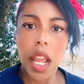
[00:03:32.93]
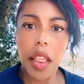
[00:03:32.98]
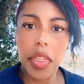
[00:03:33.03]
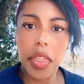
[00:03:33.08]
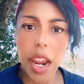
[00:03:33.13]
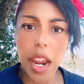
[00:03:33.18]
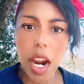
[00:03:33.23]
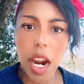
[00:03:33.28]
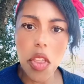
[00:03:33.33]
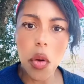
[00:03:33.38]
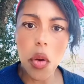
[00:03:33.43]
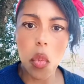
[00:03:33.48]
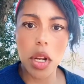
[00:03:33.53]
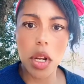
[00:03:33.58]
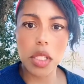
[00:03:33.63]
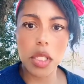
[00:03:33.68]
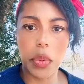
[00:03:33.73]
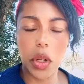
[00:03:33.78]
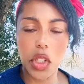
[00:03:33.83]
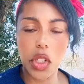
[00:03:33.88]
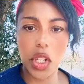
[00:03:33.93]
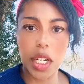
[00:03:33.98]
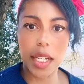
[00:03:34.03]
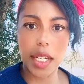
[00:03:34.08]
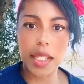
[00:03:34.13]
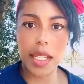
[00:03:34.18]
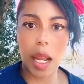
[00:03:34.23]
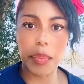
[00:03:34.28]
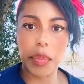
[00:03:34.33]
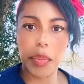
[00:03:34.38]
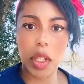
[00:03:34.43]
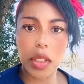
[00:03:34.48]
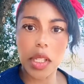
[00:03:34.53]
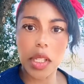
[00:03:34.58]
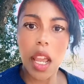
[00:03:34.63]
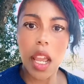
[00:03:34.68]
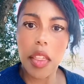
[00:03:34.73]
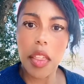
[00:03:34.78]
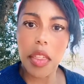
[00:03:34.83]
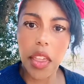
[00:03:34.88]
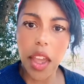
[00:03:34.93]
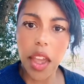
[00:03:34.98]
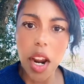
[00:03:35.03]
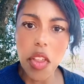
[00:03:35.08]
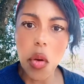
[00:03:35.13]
They're the ones preaching acceptance. They're